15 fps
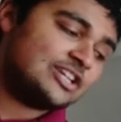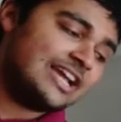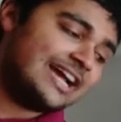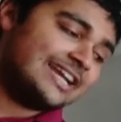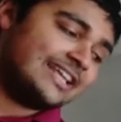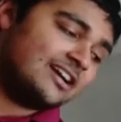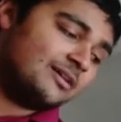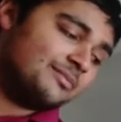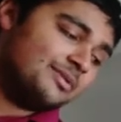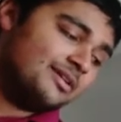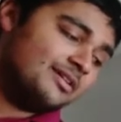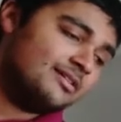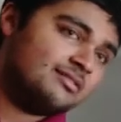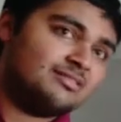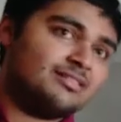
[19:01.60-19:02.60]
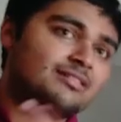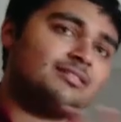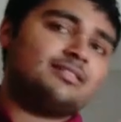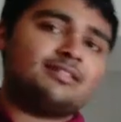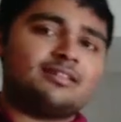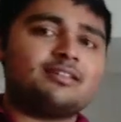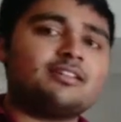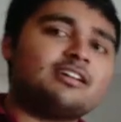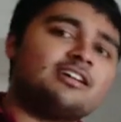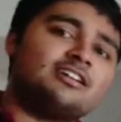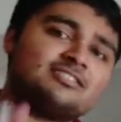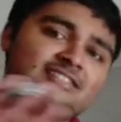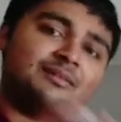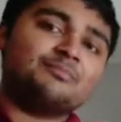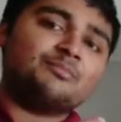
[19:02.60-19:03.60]
adding up
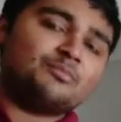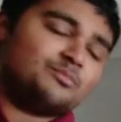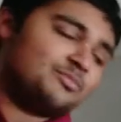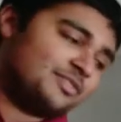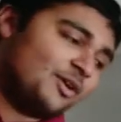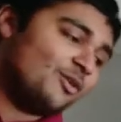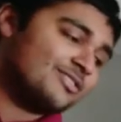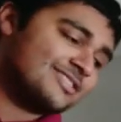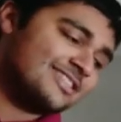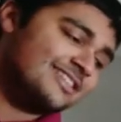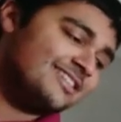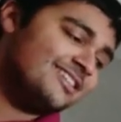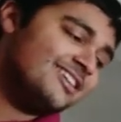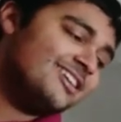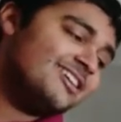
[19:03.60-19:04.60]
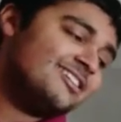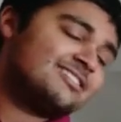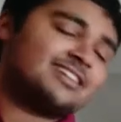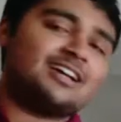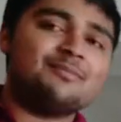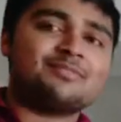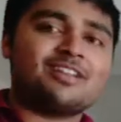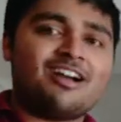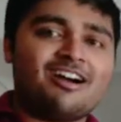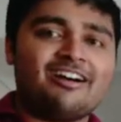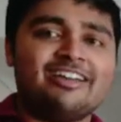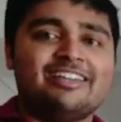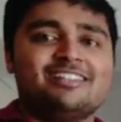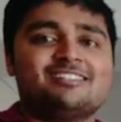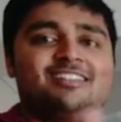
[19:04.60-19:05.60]
some constant times
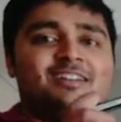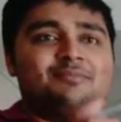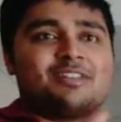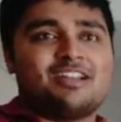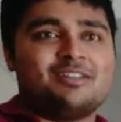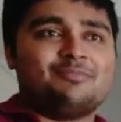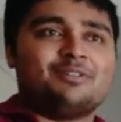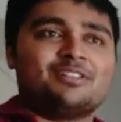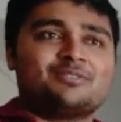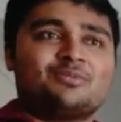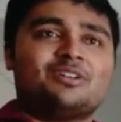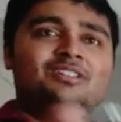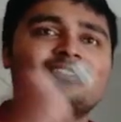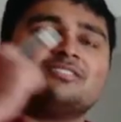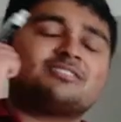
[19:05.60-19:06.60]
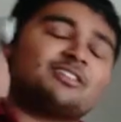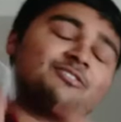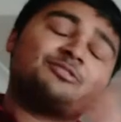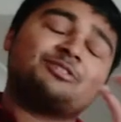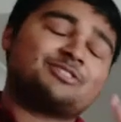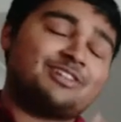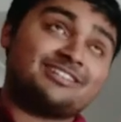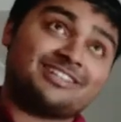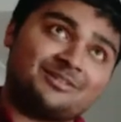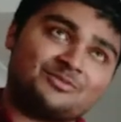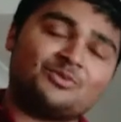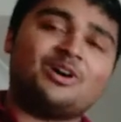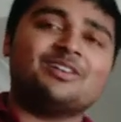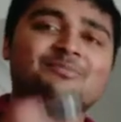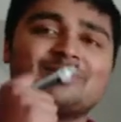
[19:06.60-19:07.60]
I plus 1, sorry, times
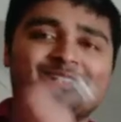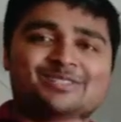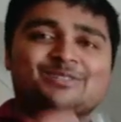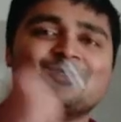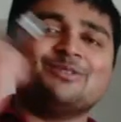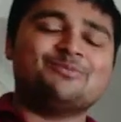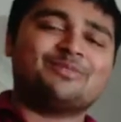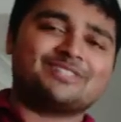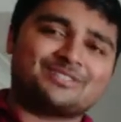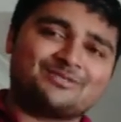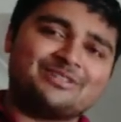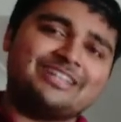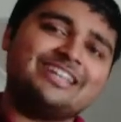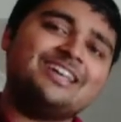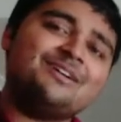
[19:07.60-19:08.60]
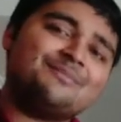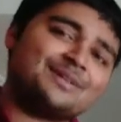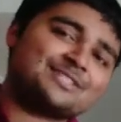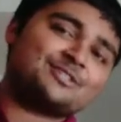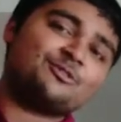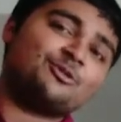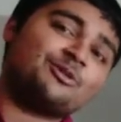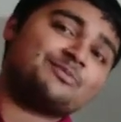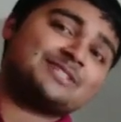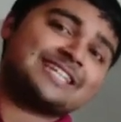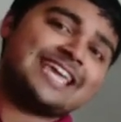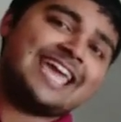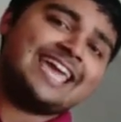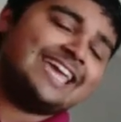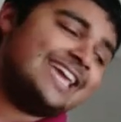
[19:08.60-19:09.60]
1 plus 2 plus 3 plus some all up to
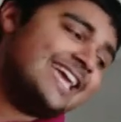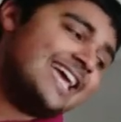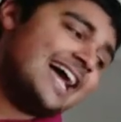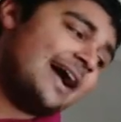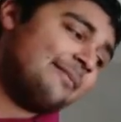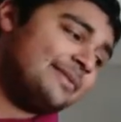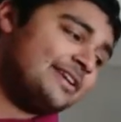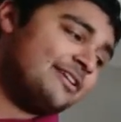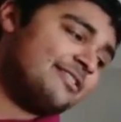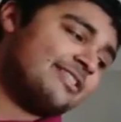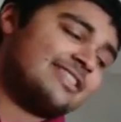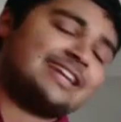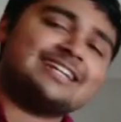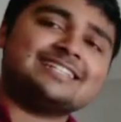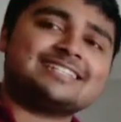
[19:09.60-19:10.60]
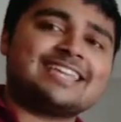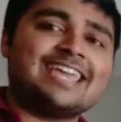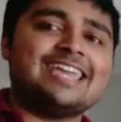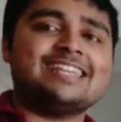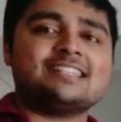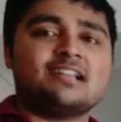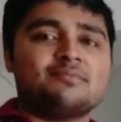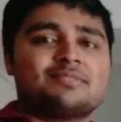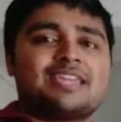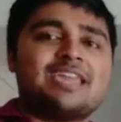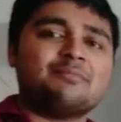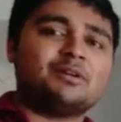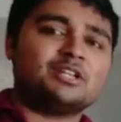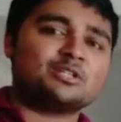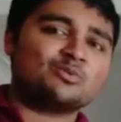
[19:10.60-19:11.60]
K, and we know that that is K times
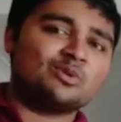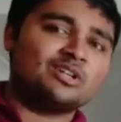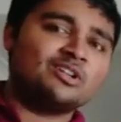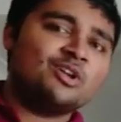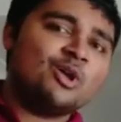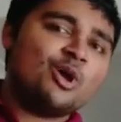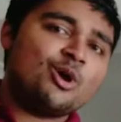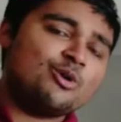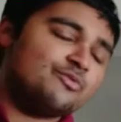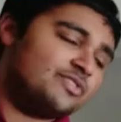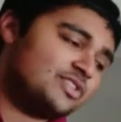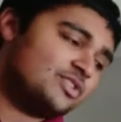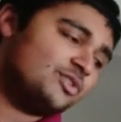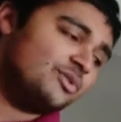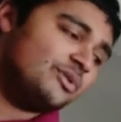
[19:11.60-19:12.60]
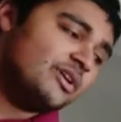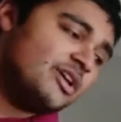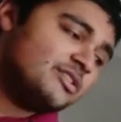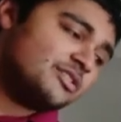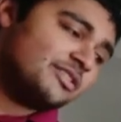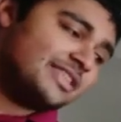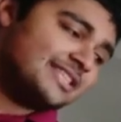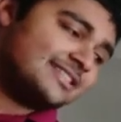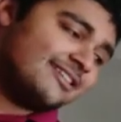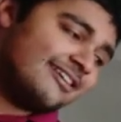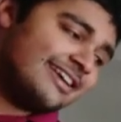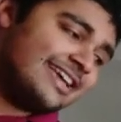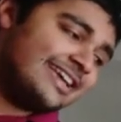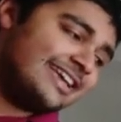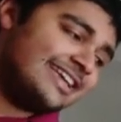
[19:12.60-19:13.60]
K-1 over 2. So this guy
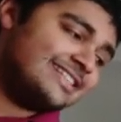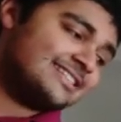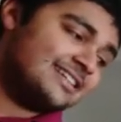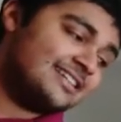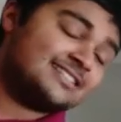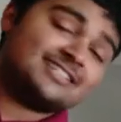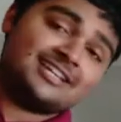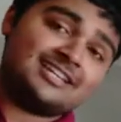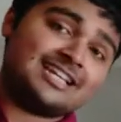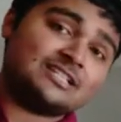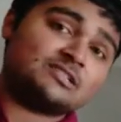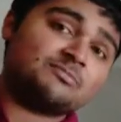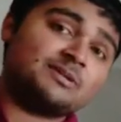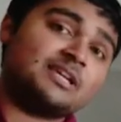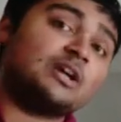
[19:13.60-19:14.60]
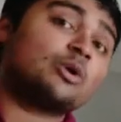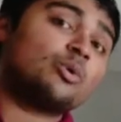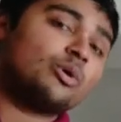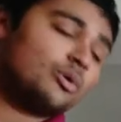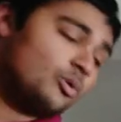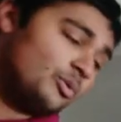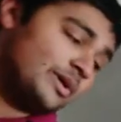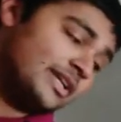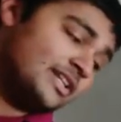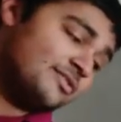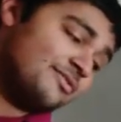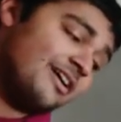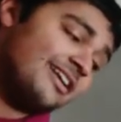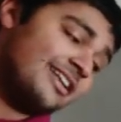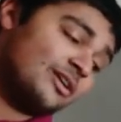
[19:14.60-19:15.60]
here is going to turn out to be, we're going to
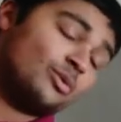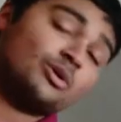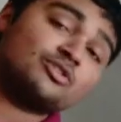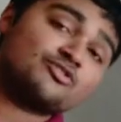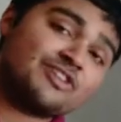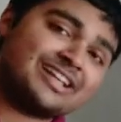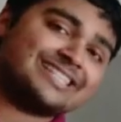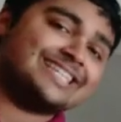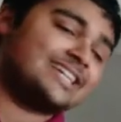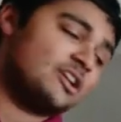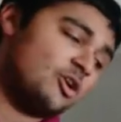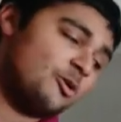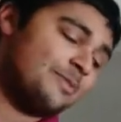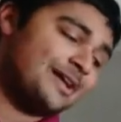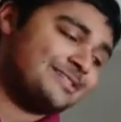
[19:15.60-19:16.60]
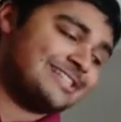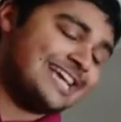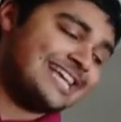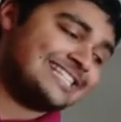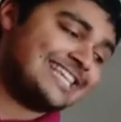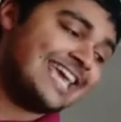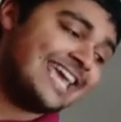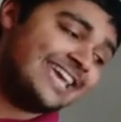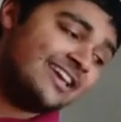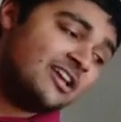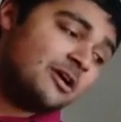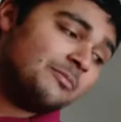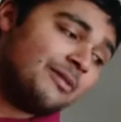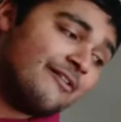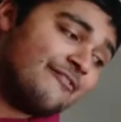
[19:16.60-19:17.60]
find a quadratic lower bound to SK
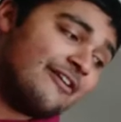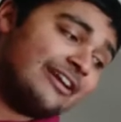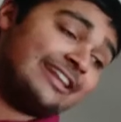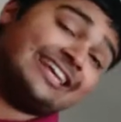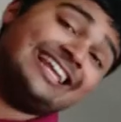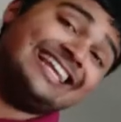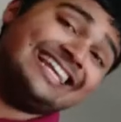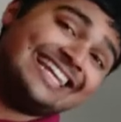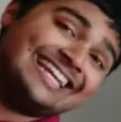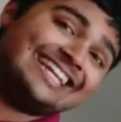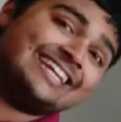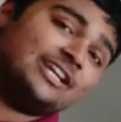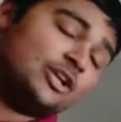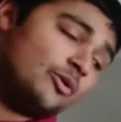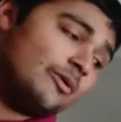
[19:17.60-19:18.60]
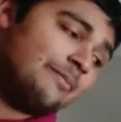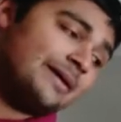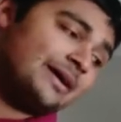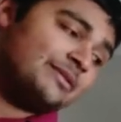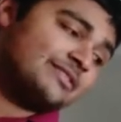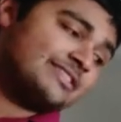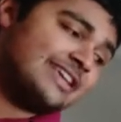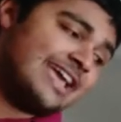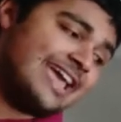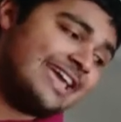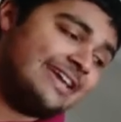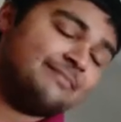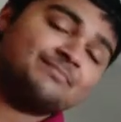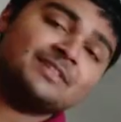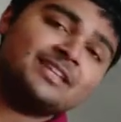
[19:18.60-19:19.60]
by finding a linear lower bound
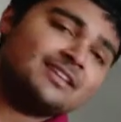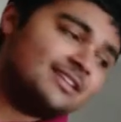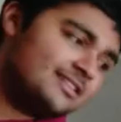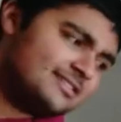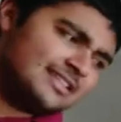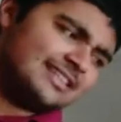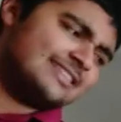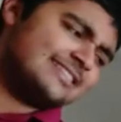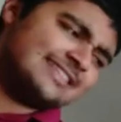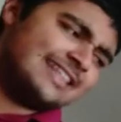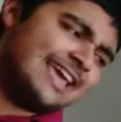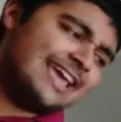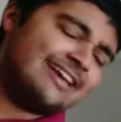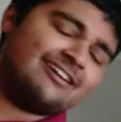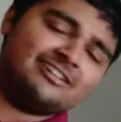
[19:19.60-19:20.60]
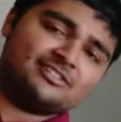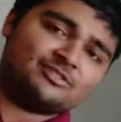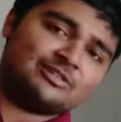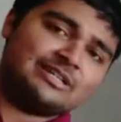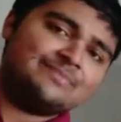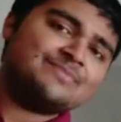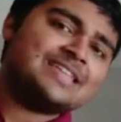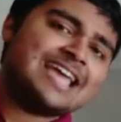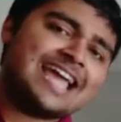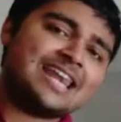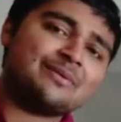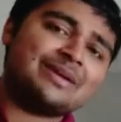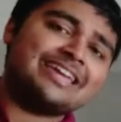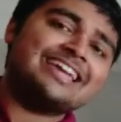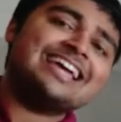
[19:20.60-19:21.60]
to the AI, sorry.
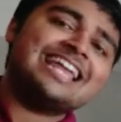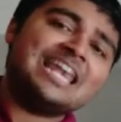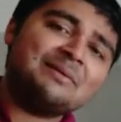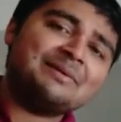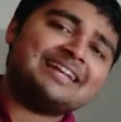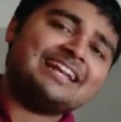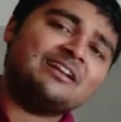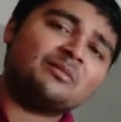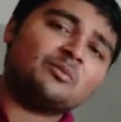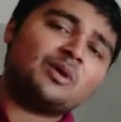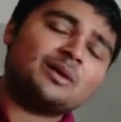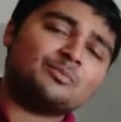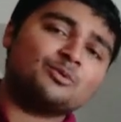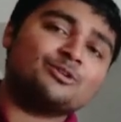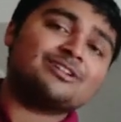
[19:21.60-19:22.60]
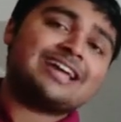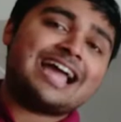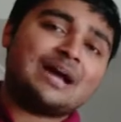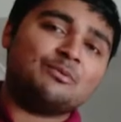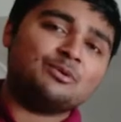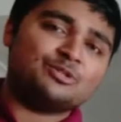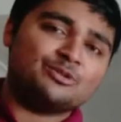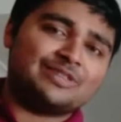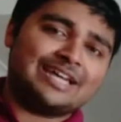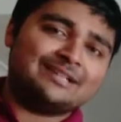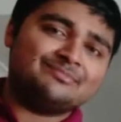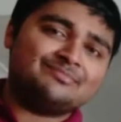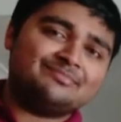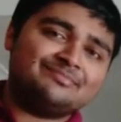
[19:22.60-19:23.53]
Anyway, let me clean up the whiteboard and we'll do that.